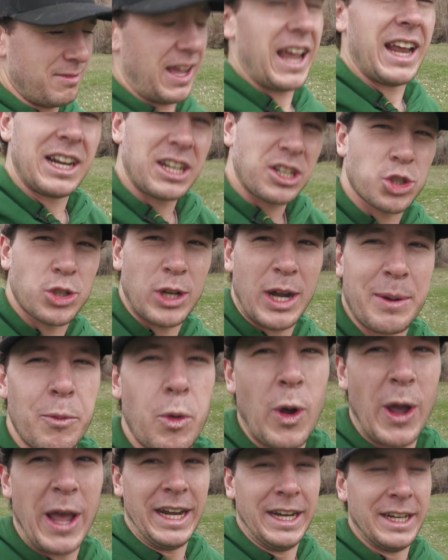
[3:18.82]
In extreme
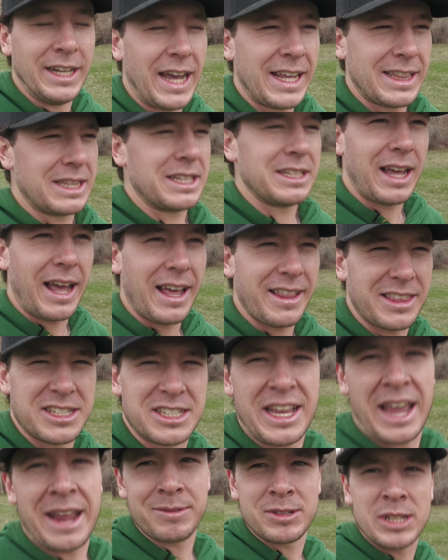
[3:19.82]
wind at the, at the
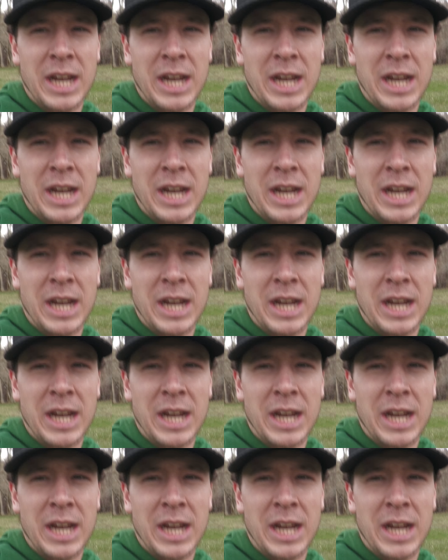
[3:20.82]
same